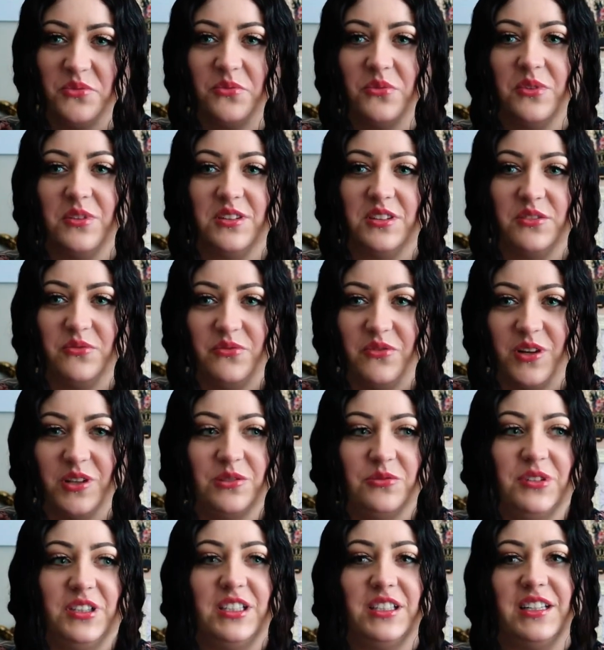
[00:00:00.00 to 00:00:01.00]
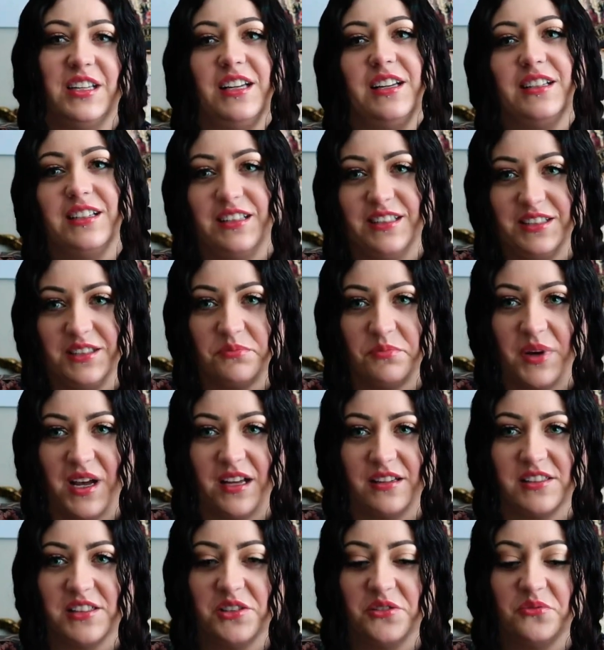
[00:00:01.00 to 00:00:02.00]
to work the following day and it had
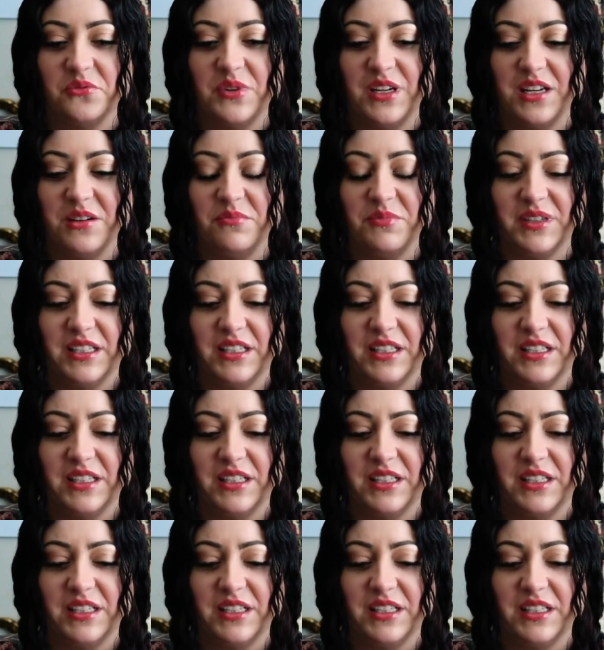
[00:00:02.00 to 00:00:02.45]
passed away.